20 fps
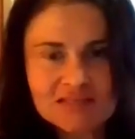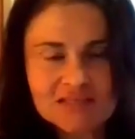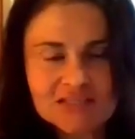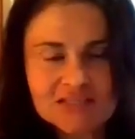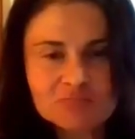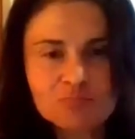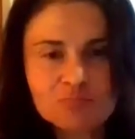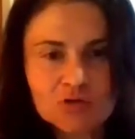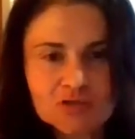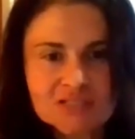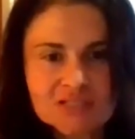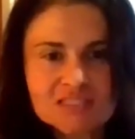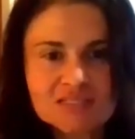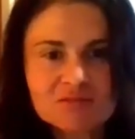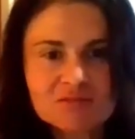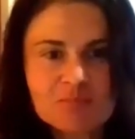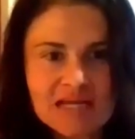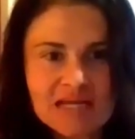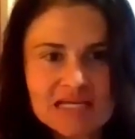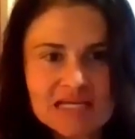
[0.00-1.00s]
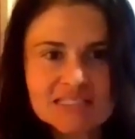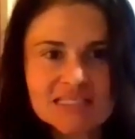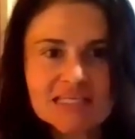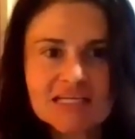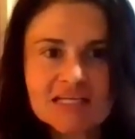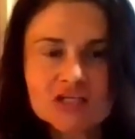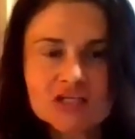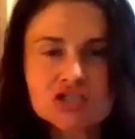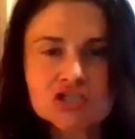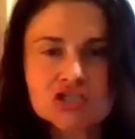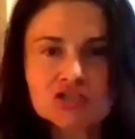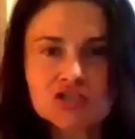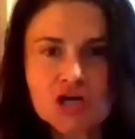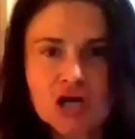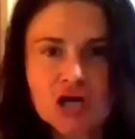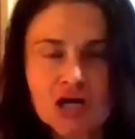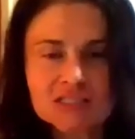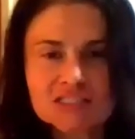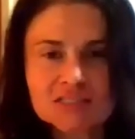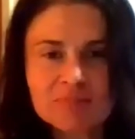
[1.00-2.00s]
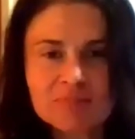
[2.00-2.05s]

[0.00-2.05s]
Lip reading: This book is amazing because she talks